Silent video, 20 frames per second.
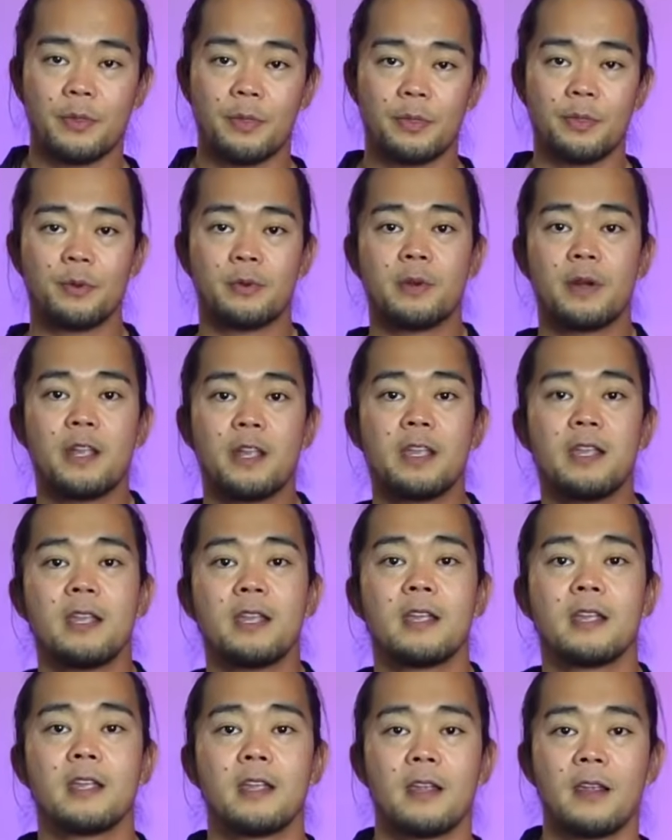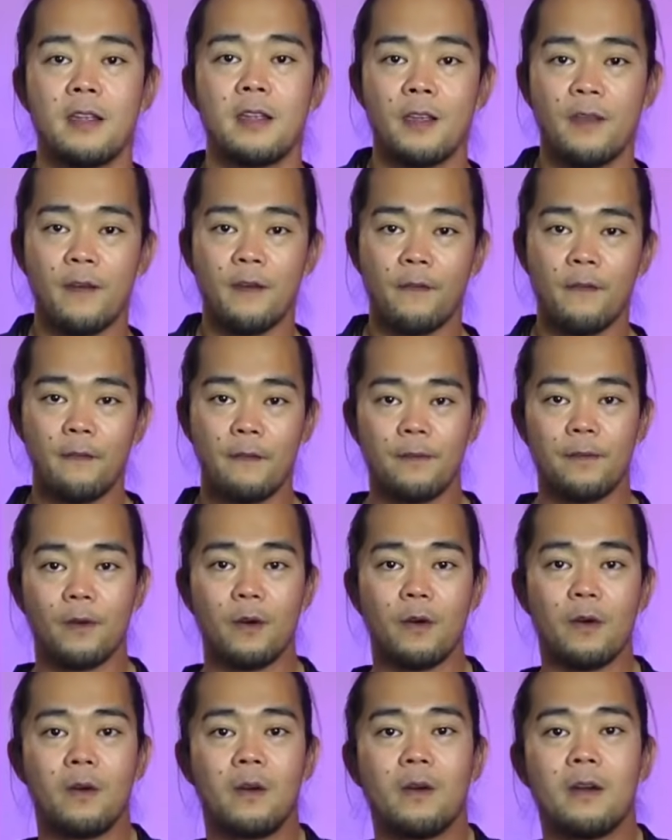3,
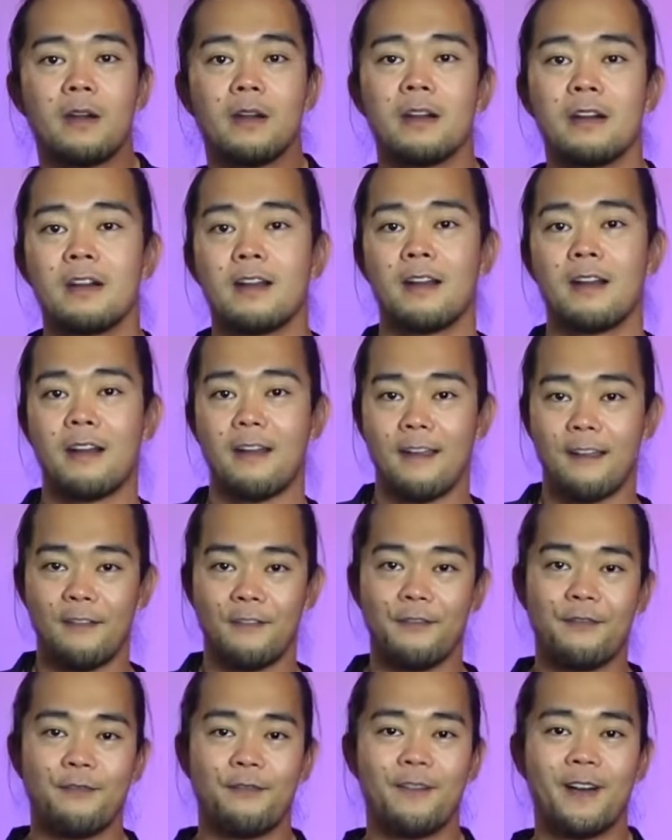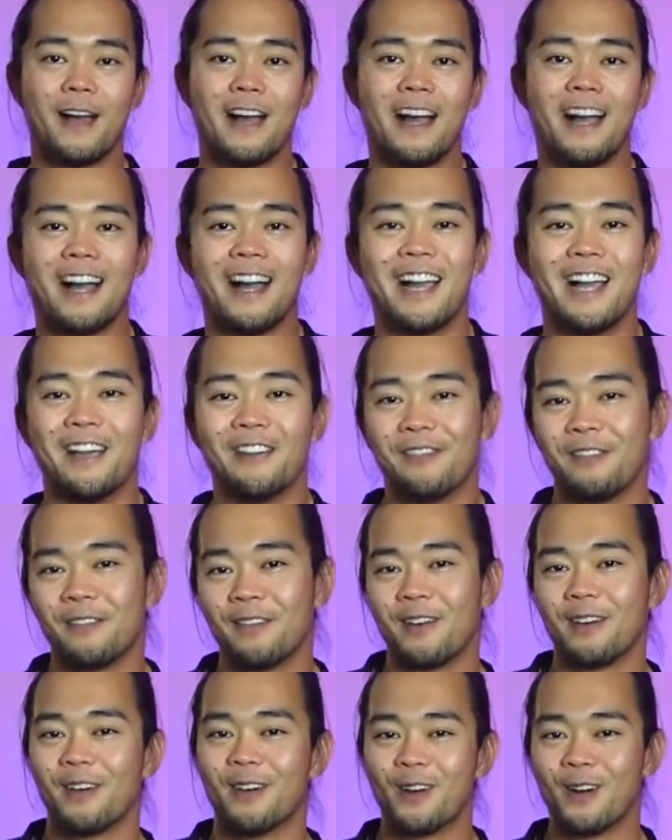4, 5.
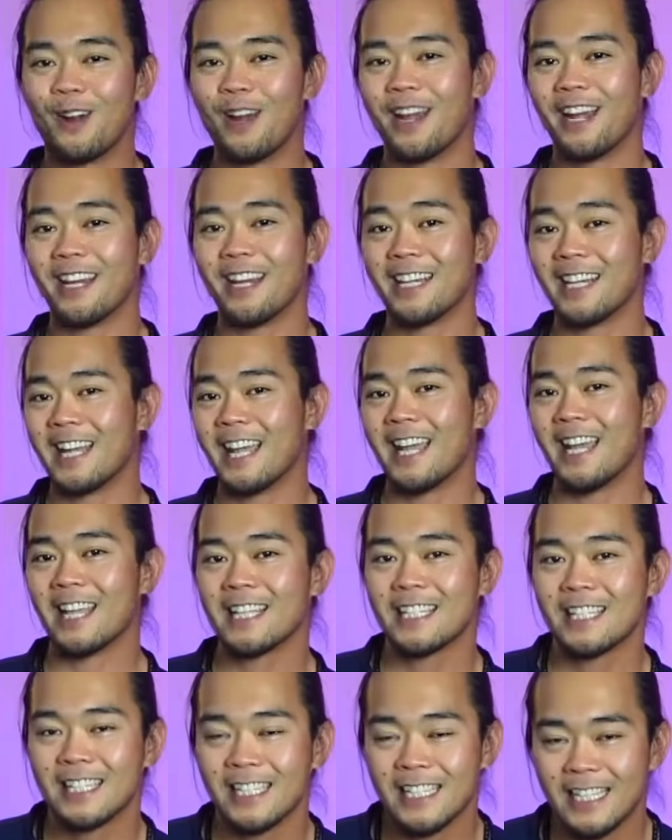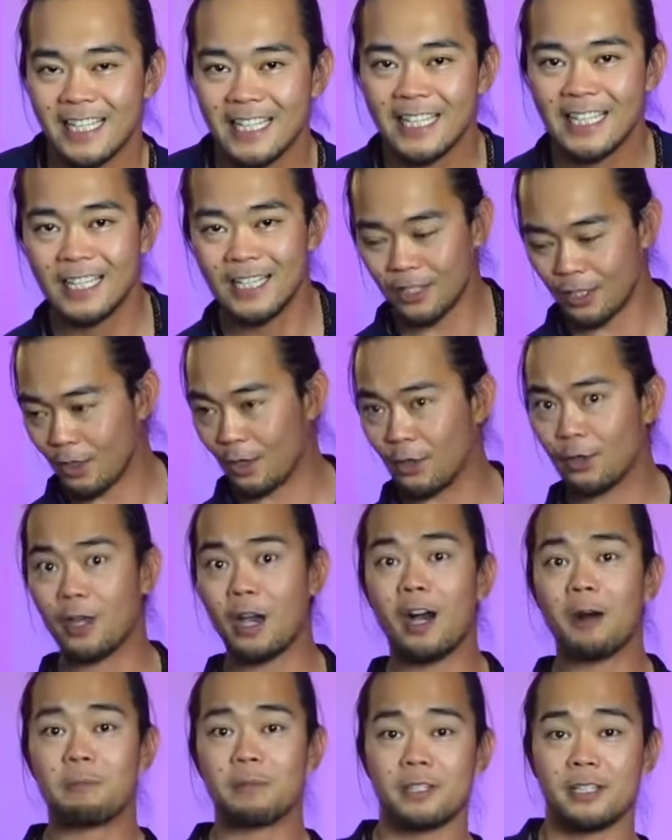All right, next. Go the
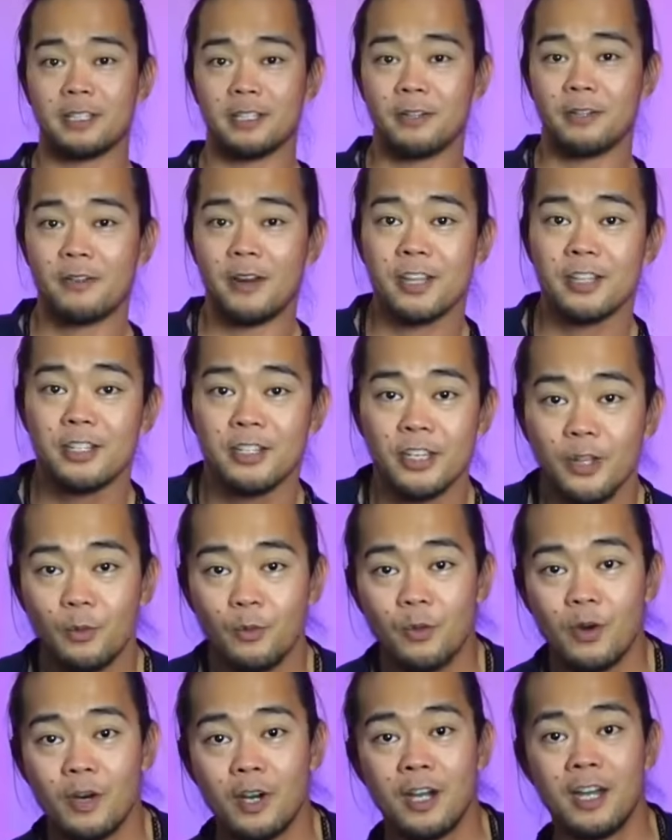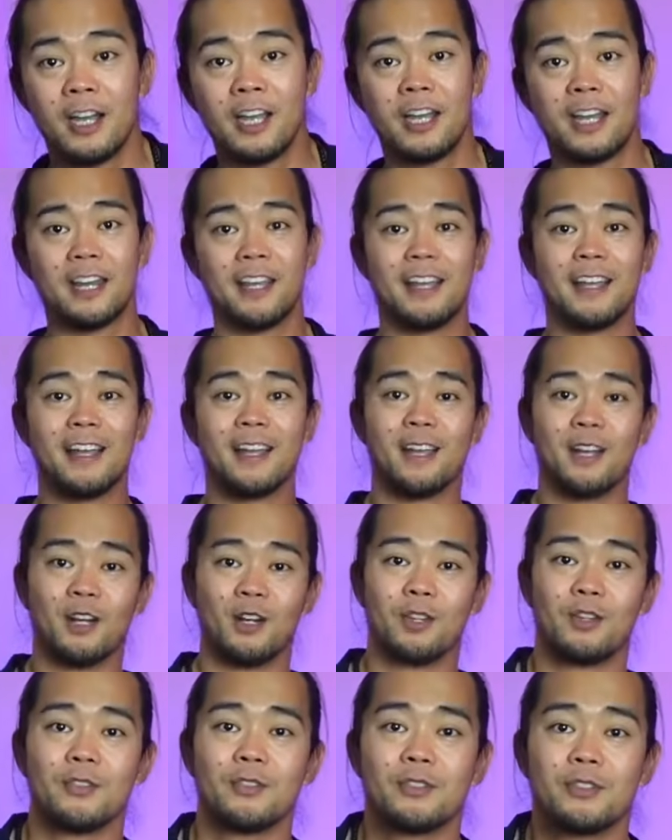opposite direction. 1,
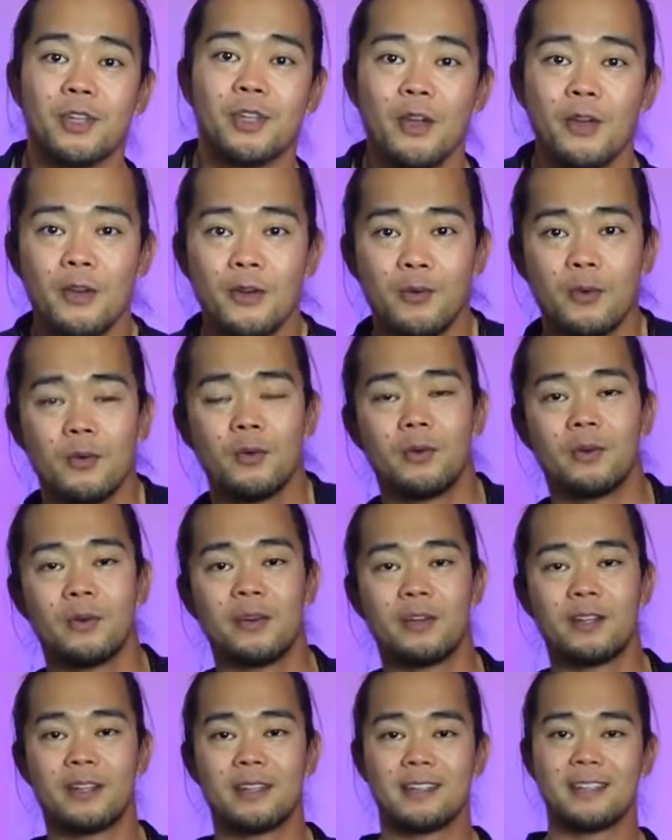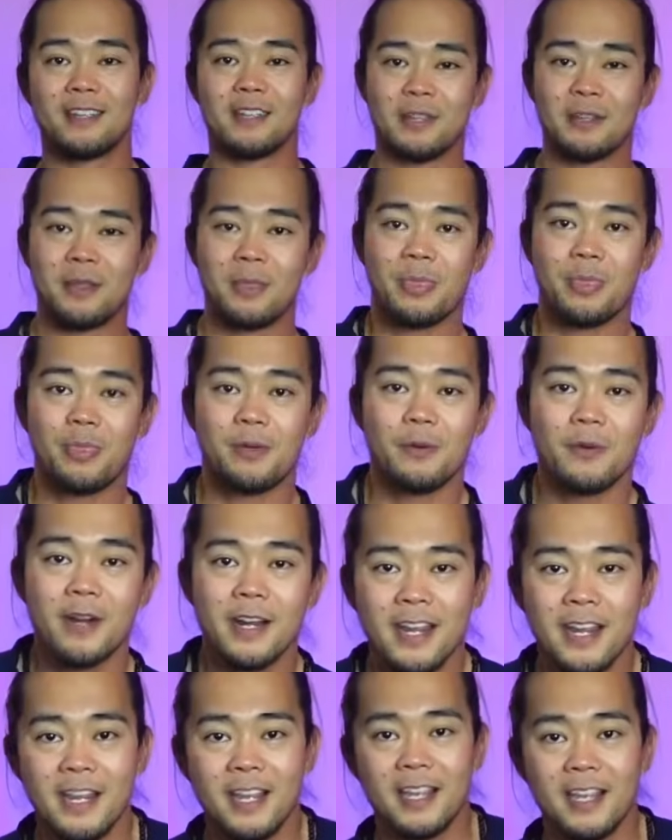2,
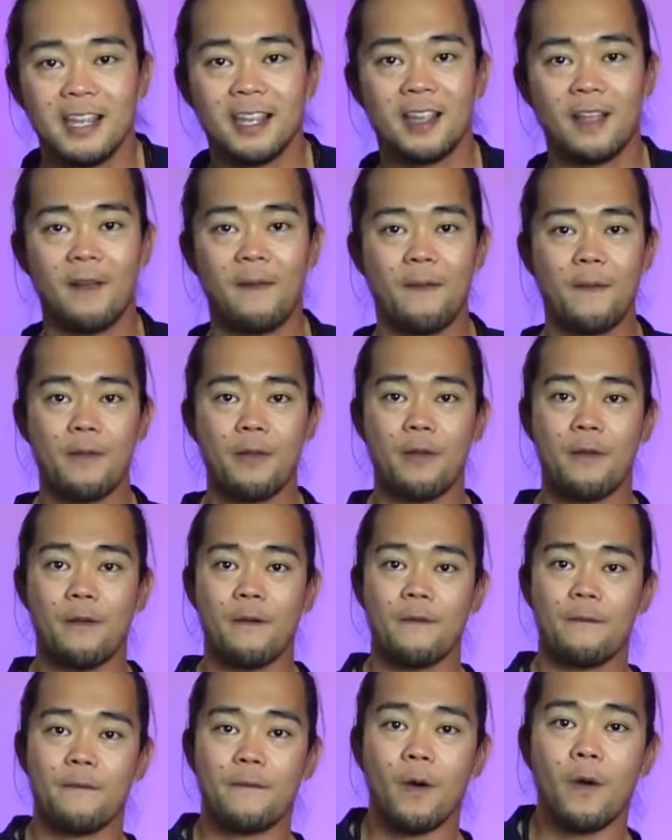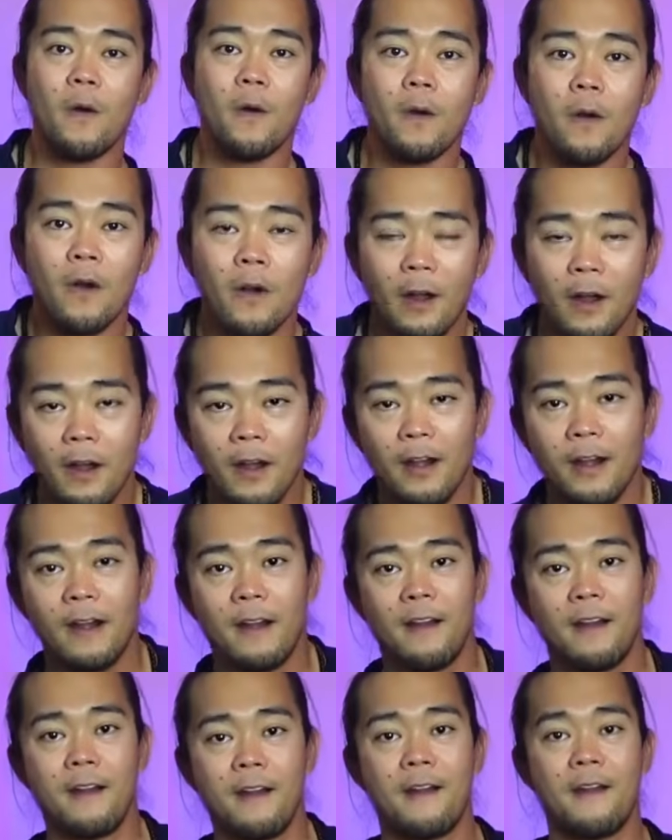3, 4,
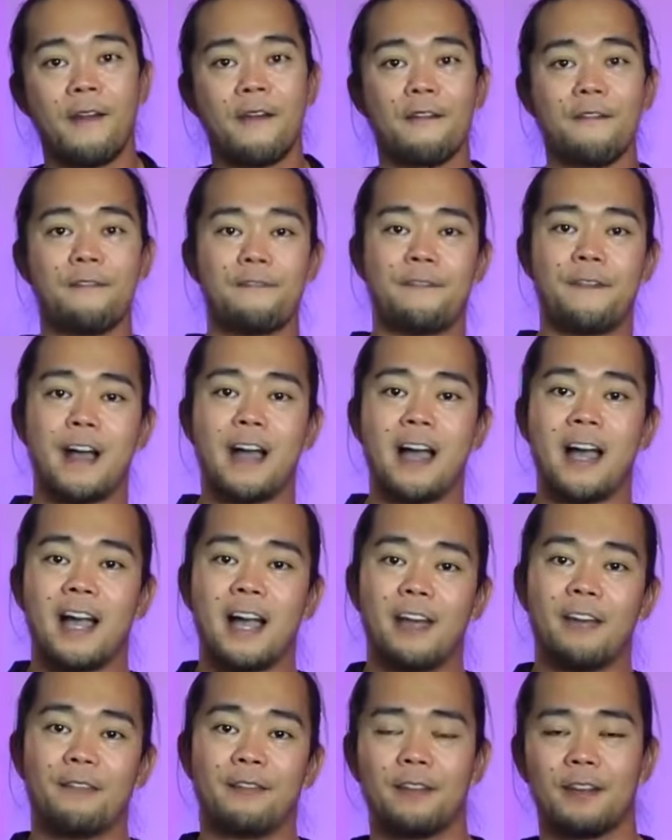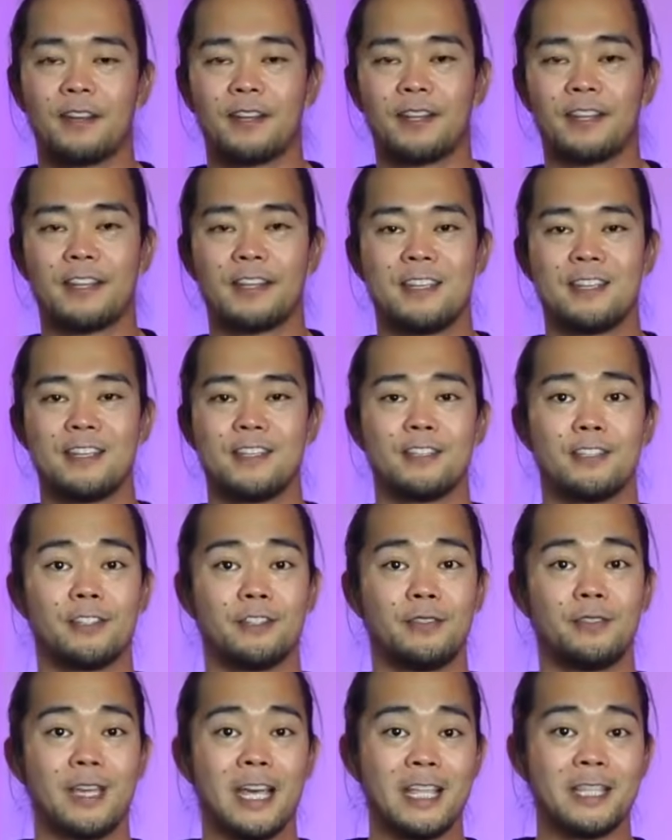5. So
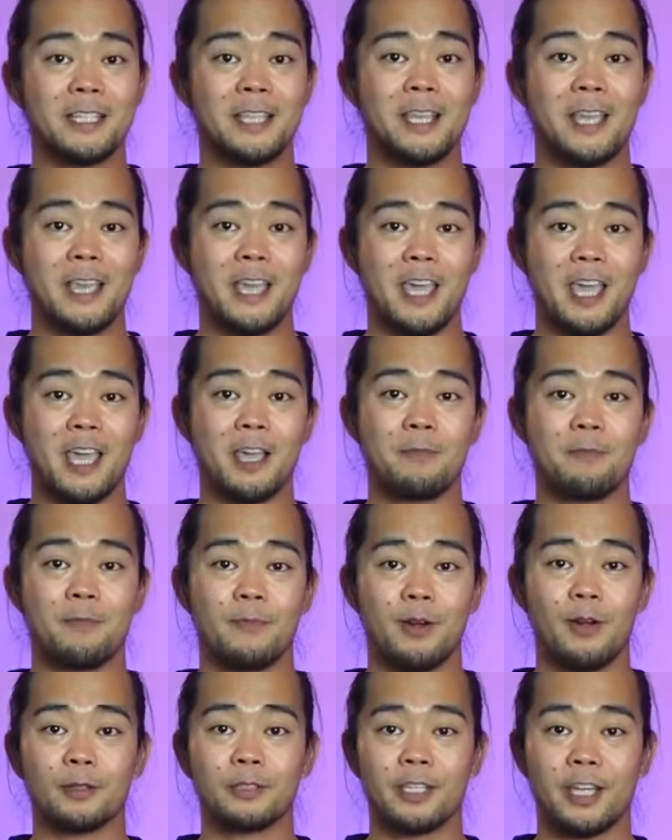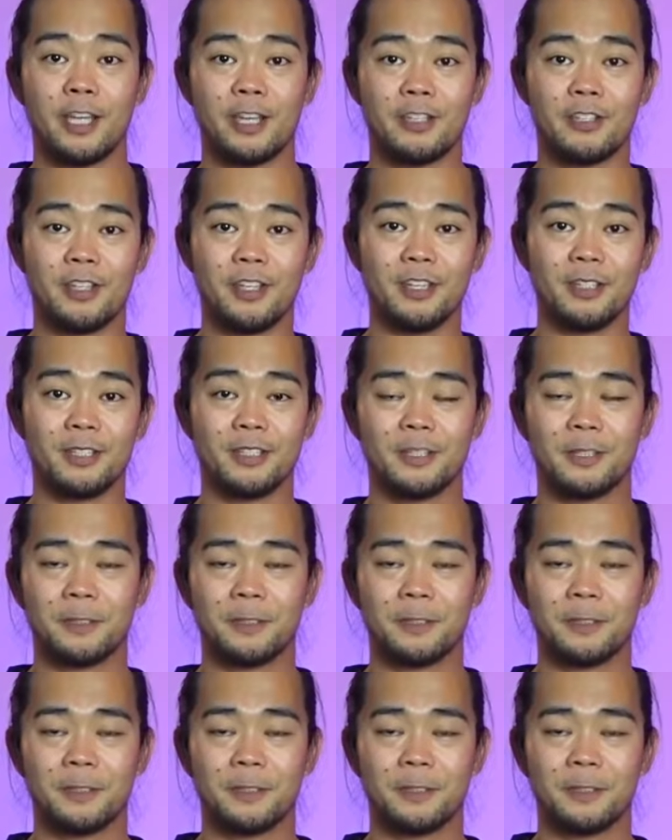that's hip rotations.